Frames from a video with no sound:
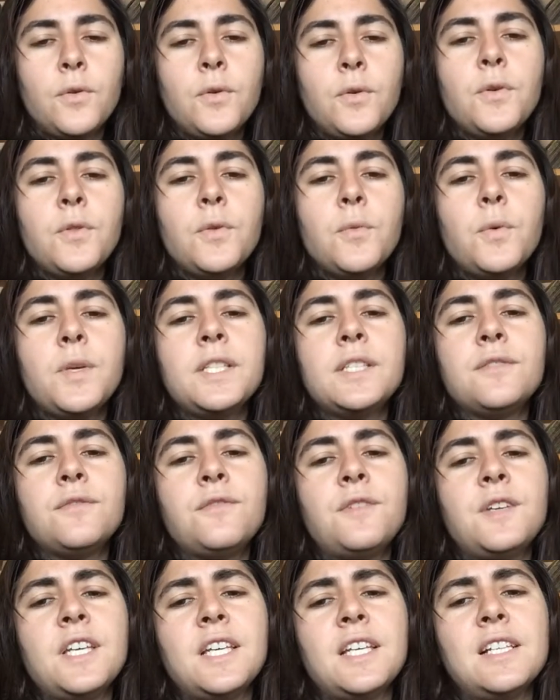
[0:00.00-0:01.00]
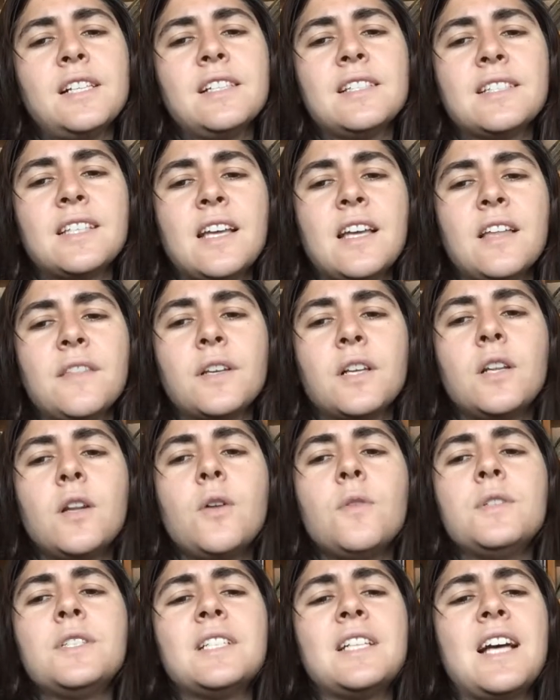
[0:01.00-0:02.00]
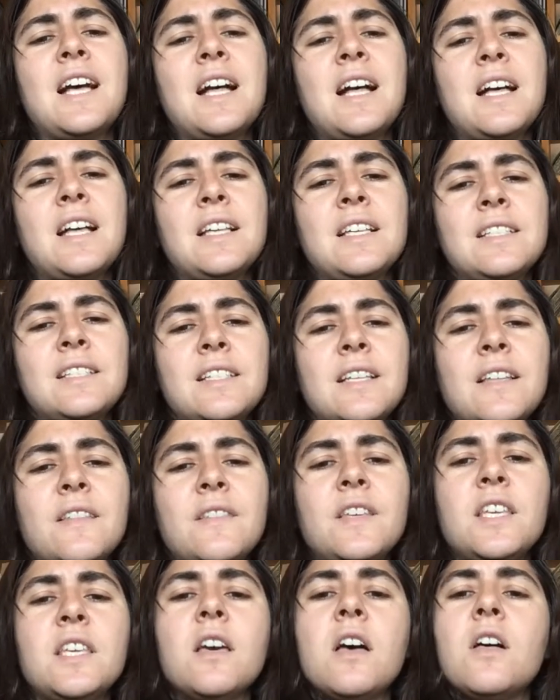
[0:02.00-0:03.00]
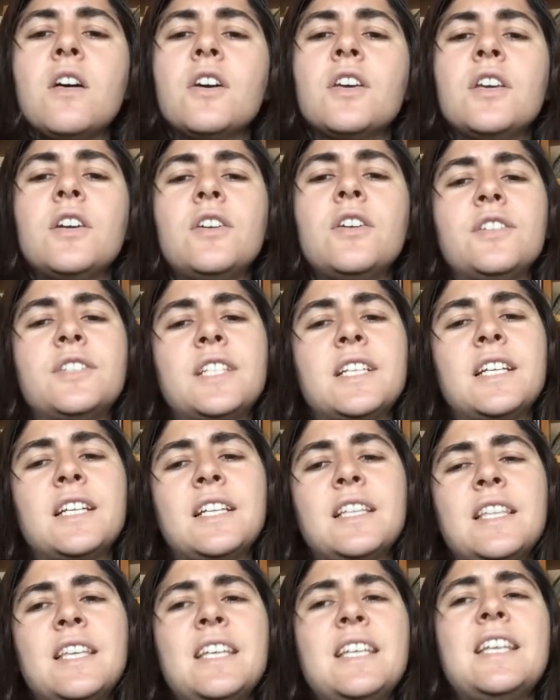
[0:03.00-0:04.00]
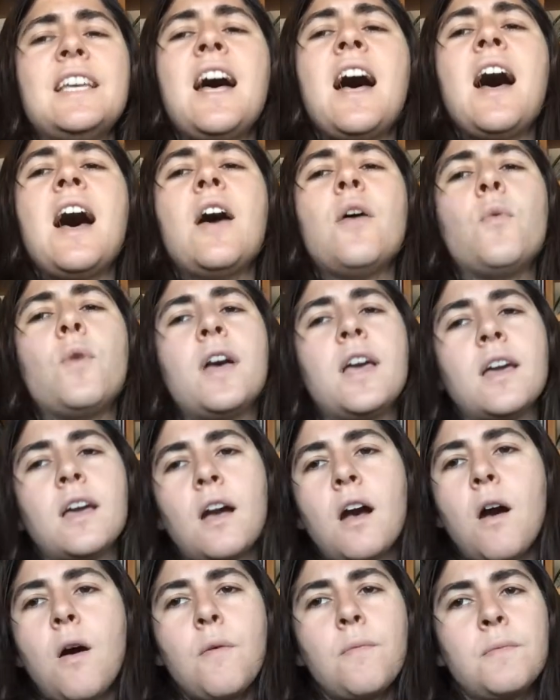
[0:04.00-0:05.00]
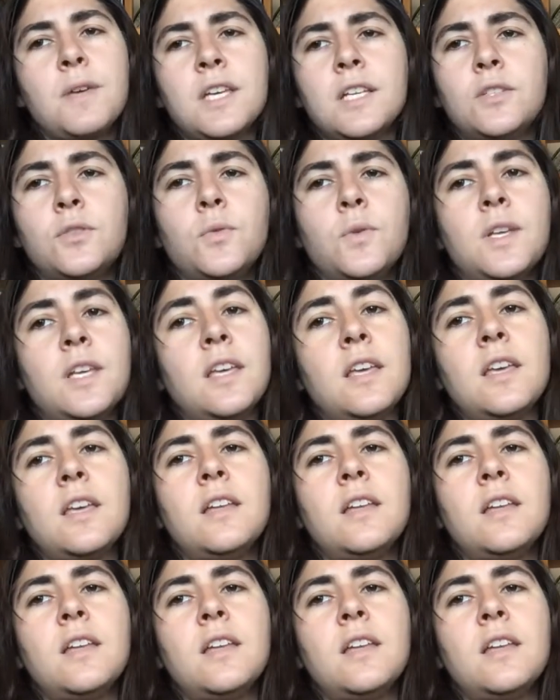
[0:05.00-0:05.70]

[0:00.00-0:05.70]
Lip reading: Through the wheat fields and the clotheslines and the young years and the highway come between.